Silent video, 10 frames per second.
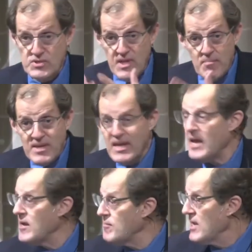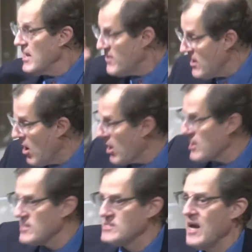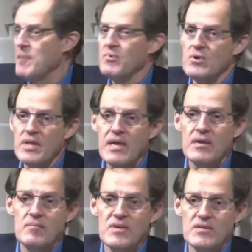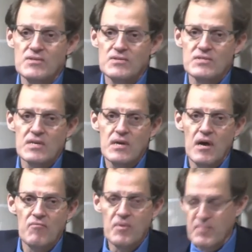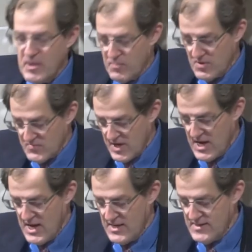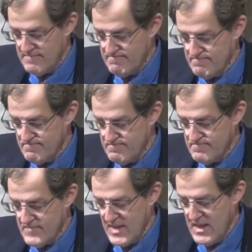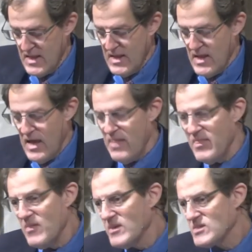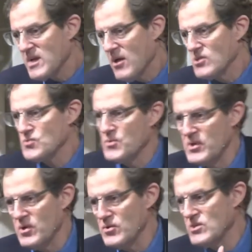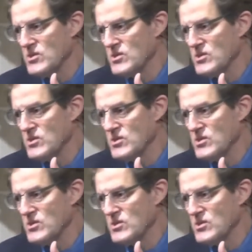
They became the archetypal enemies of the people of God. And then the scholars will note